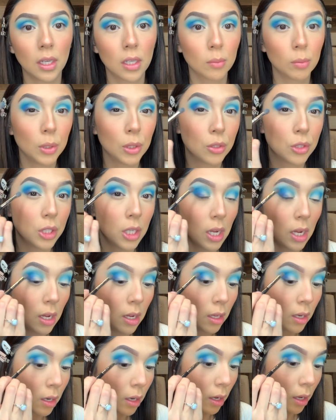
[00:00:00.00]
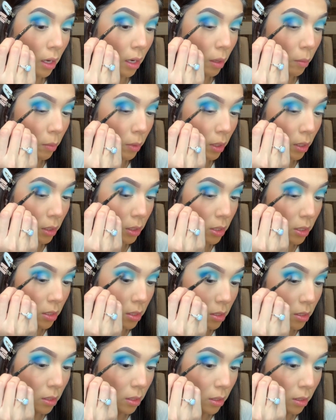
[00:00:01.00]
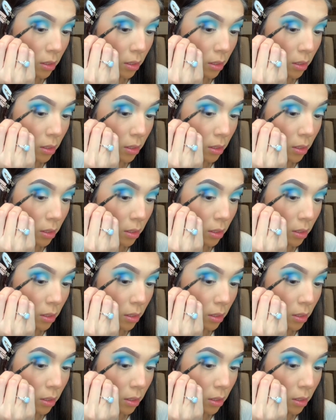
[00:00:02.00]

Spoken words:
blue shade, and I'm gonna just